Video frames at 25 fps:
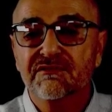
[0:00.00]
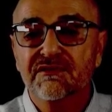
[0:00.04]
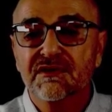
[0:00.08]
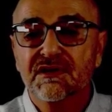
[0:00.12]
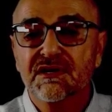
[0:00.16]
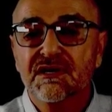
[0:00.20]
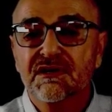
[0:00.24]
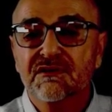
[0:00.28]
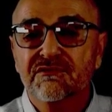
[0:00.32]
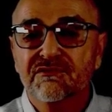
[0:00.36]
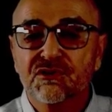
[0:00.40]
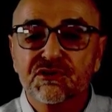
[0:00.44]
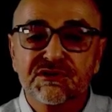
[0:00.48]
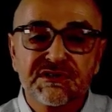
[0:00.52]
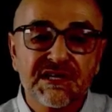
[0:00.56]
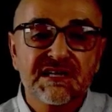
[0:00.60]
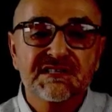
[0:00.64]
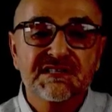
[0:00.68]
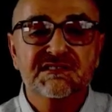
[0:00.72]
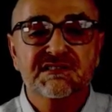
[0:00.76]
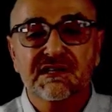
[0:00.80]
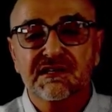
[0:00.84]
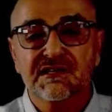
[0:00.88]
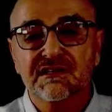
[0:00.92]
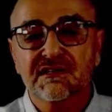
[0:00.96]
for
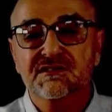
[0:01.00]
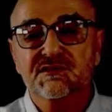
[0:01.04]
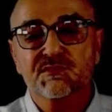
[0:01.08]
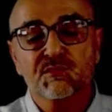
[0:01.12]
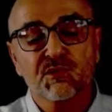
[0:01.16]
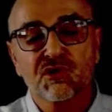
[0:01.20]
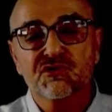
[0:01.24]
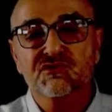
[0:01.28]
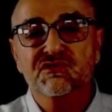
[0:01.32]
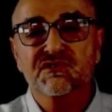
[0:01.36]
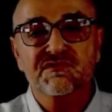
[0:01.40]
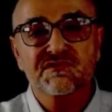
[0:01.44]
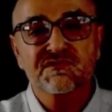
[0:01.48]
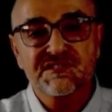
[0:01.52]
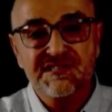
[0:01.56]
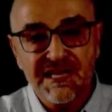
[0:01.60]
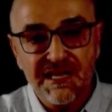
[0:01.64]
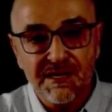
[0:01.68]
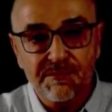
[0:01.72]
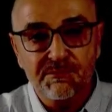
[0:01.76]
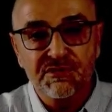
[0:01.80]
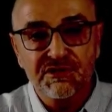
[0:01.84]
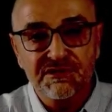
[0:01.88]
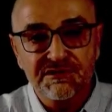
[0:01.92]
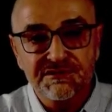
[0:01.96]
testing explosive
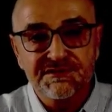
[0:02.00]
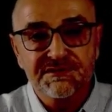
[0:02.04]
samples.